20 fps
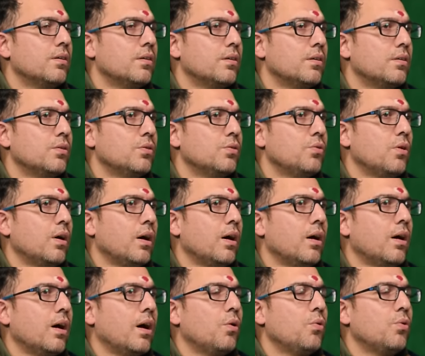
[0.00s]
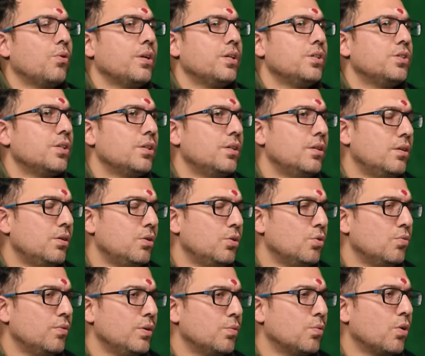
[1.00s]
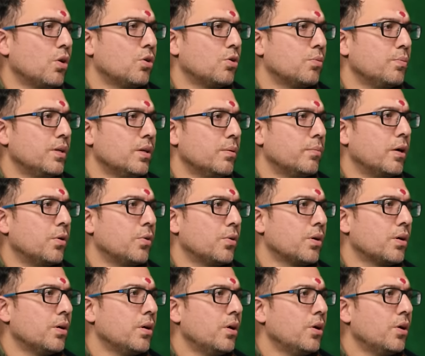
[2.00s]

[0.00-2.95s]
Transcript: you know, how rigid do we want to be about